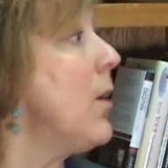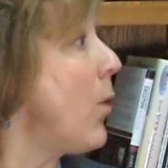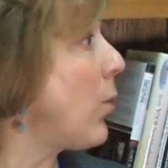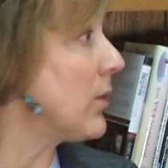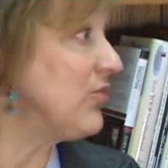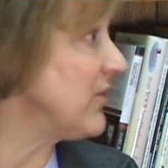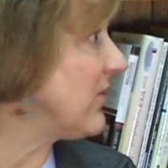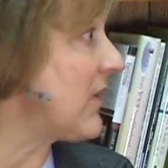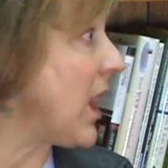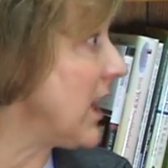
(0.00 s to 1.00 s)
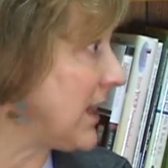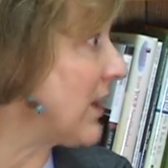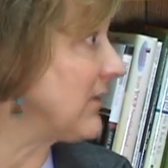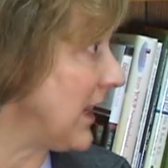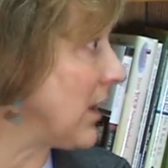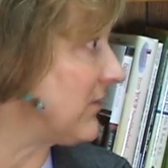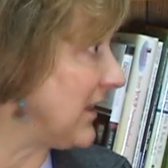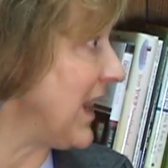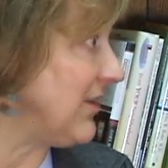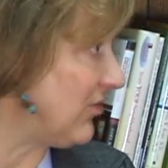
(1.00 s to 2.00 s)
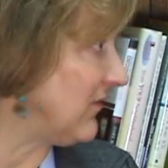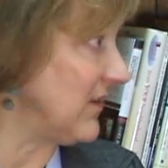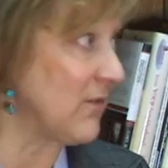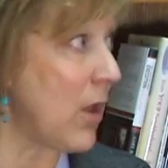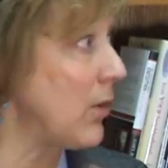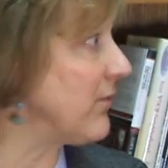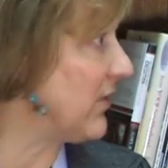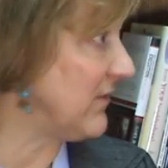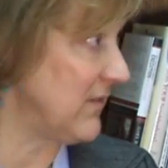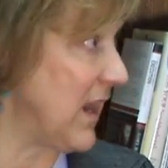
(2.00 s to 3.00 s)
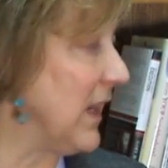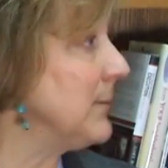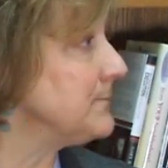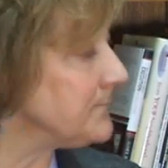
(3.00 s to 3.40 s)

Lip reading: or just the HUD housing counseling agencies all over the state.